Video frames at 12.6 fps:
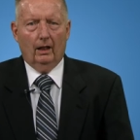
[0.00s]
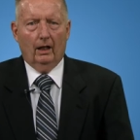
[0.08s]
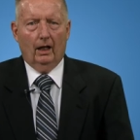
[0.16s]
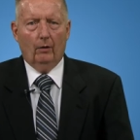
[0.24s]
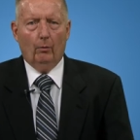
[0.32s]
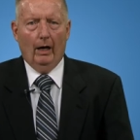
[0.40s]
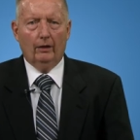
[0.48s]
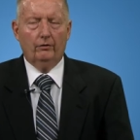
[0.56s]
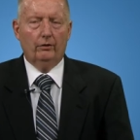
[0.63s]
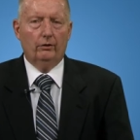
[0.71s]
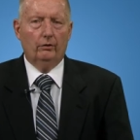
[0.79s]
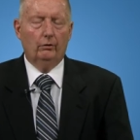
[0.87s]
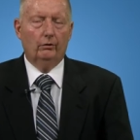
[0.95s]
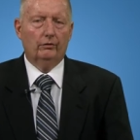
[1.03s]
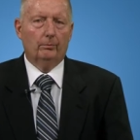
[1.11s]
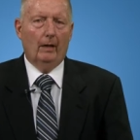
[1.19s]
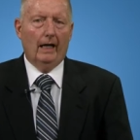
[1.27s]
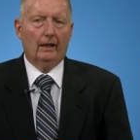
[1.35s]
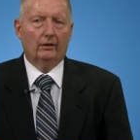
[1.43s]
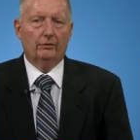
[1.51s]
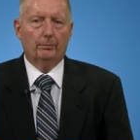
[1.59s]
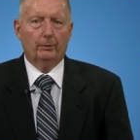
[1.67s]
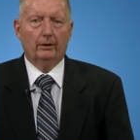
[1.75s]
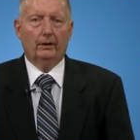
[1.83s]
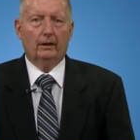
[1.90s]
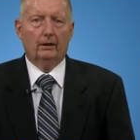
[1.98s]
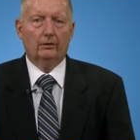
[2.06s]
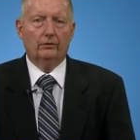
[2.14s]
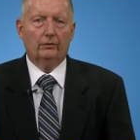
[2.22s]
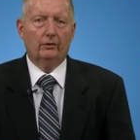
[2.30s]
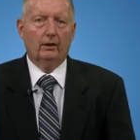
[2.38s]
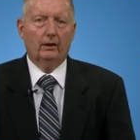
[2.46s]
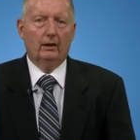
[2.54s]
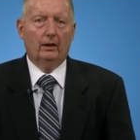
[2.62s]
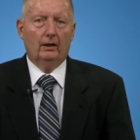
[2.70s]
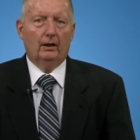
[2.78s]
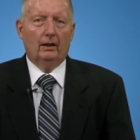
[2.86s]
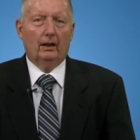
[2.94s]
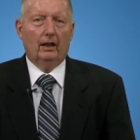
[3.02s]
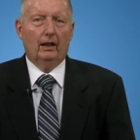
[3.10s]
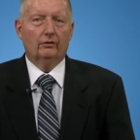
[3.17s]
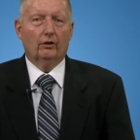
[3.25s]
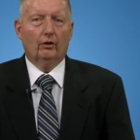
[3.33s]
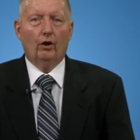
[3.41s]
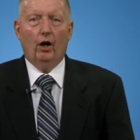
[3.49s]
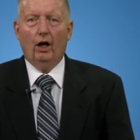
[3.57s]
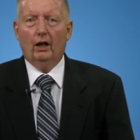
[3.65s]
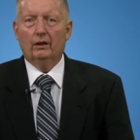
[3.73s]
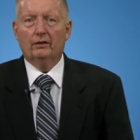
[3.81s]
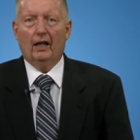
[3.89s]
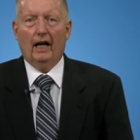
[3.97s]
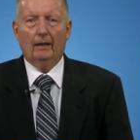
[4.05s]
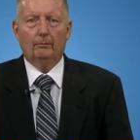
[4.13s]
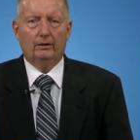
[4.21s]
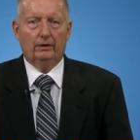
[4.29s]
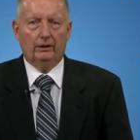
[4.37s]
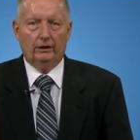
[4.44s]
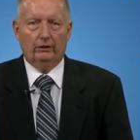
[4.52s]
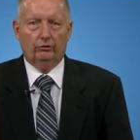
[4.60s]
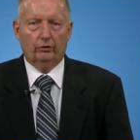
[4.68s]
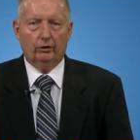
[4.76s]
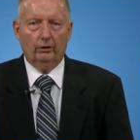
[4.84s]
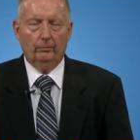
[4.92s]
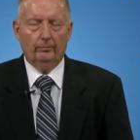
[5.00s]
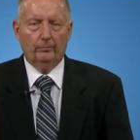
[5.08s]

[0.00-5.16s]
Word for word: I want to use my experience as a longtime teacher,